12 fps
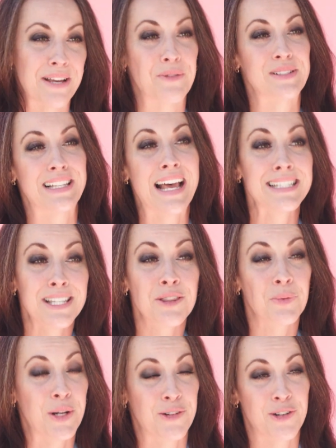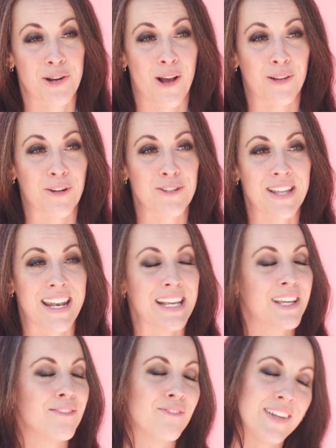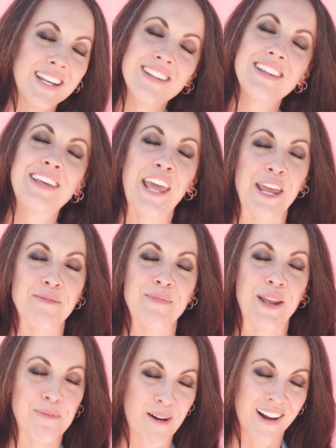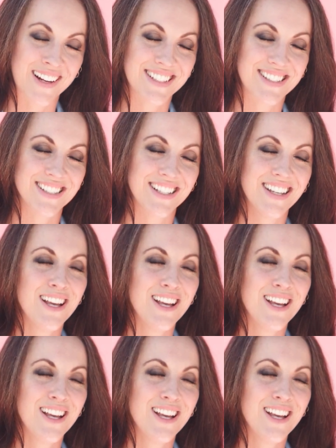that it was less than $300 and it conveniently came in a box.